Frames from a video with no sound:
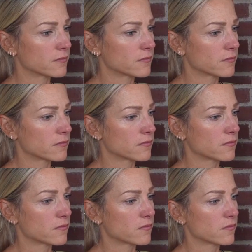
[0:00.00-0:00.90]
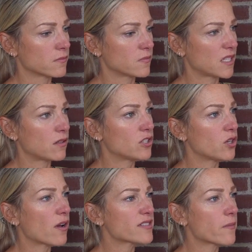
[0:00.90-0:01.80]
Do
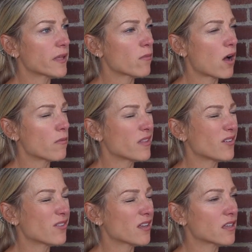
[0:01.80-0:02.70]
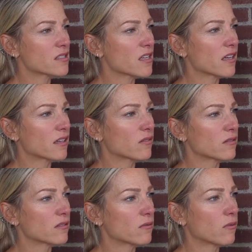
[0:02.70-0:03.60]
you have something, Mom, that you think is like
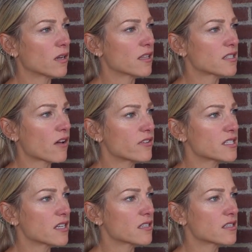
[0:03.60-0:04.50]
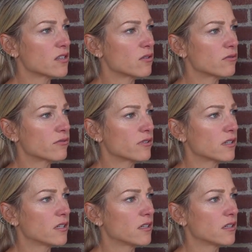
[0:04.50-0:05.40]
one of the toughest things that you've
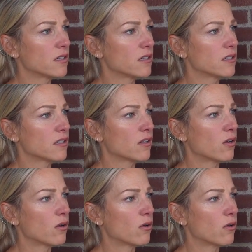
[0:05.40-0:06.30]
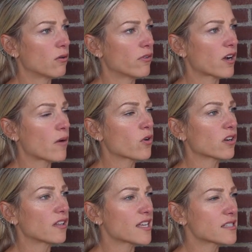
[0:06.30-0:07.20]
overcome
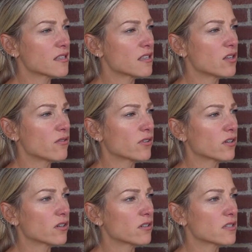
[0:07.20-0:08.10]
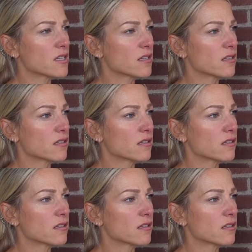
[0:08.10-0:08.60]
or a lesson that you've learned? And